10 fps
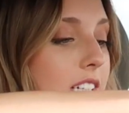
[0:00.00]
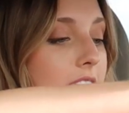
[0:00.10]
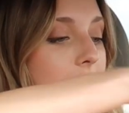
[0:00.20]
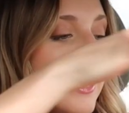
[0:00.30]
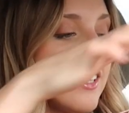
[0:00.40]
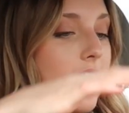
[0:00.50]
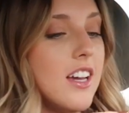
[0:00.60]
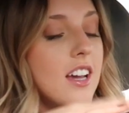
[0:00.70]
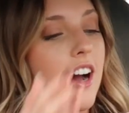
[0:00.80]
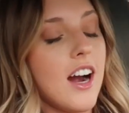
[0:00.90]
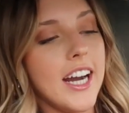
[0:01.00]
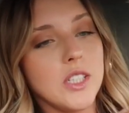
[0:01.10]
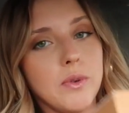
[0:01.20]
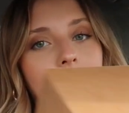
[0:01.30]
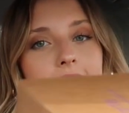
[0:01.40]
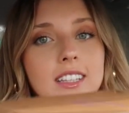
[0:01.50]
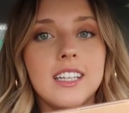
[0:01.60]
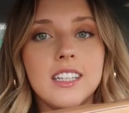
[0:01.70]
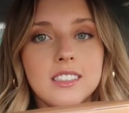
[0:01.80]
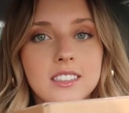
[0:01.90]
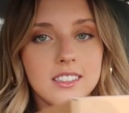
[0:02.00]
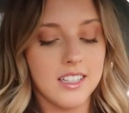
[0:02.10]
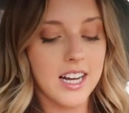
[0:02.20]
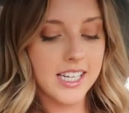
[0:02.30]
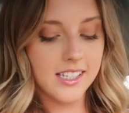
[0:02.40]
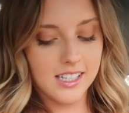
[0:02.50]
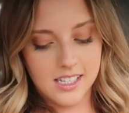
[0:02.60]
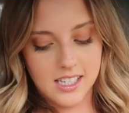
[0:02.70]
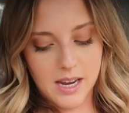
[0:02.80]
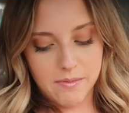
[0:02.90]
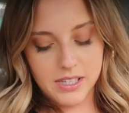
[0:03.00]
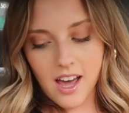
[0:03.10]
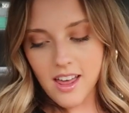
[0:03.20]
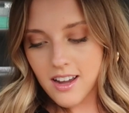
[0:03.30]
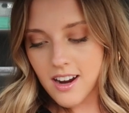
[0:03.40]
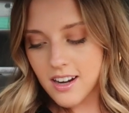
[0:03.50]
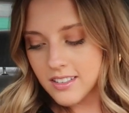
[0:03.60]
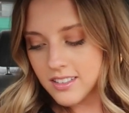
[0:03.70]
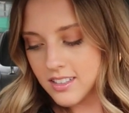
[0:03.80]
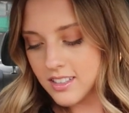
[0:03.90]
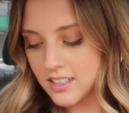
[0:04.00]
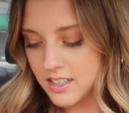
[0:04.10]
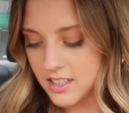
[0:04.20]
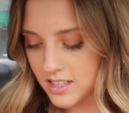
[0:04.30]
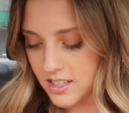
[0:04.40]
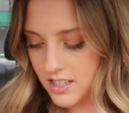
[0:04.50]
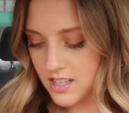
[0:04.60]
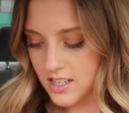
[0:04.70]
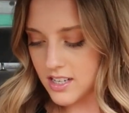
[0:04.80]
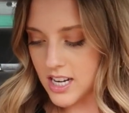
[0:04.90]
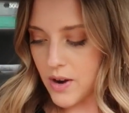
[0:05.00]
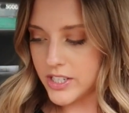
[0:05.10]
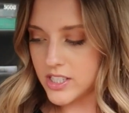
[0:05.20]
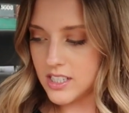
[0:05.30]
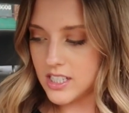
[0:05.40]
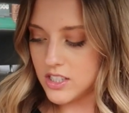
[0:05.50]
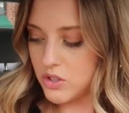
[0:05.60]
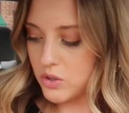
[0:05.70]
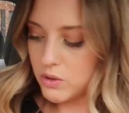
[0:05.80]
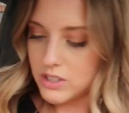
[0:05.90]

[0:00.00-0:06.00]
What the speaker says: you'd like. All right, so we got these nice and taped together. Now we just need to